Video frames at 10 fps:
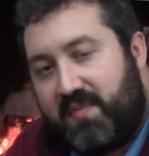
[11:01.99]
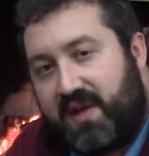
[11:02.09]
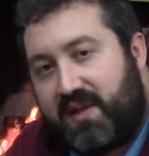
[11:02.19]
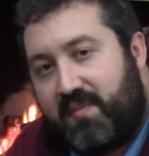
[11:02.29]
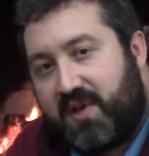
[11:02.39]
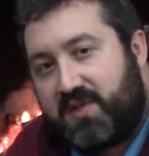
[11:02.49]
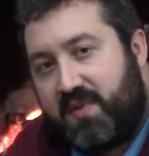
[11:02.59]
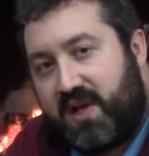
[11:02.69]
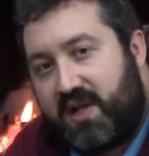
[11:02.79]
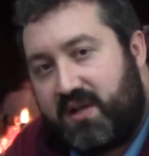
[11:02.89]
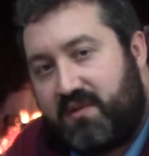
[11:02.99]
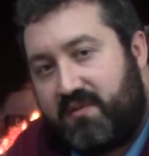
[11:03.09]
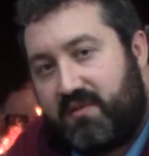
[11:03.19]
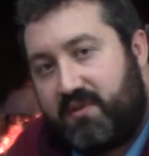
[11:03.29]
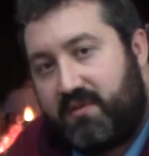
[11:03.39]
be able to make that much
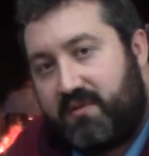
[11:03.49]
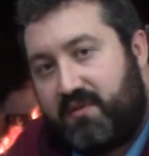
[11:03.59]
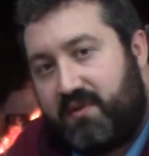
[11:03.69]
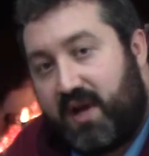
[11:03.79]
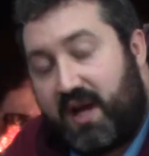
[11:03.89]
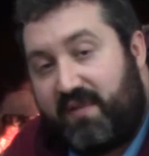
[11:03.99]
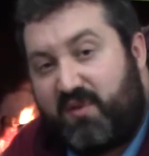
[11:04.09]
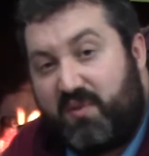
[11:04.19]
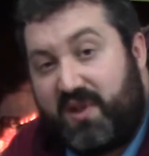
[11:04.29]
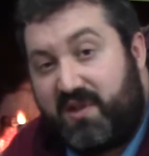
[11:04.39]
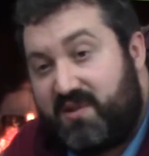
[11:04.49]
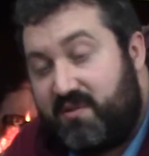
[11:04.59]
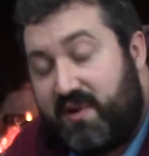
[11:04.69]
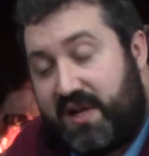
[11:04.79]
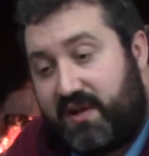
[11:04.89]
money and not have to
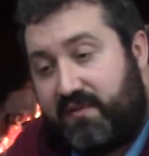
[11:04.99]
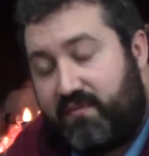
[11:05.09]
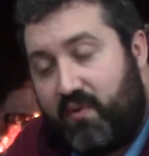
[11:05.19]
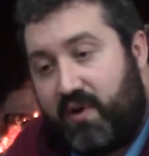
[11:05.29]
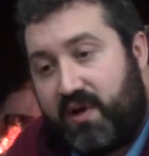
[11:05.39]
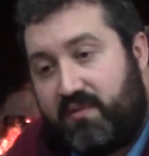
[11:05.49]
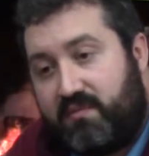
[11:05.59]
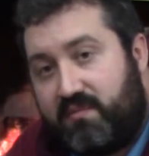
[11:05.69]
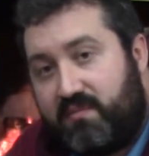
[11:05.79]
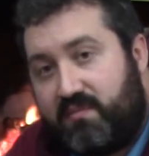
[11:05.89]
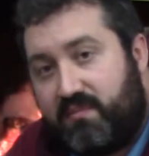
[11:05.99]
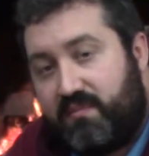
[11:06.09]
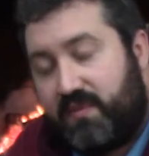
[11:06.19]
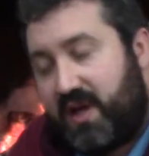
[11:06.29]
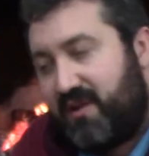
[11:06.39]
really do anything for it.
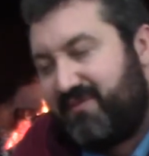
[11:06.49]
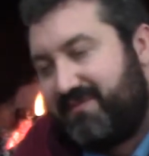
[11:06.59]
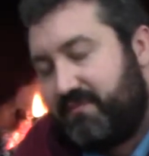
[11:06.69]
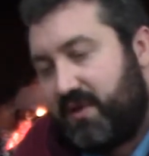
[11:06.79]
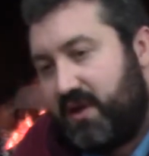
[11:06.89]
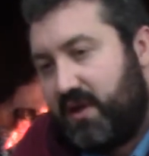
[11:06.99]
Now,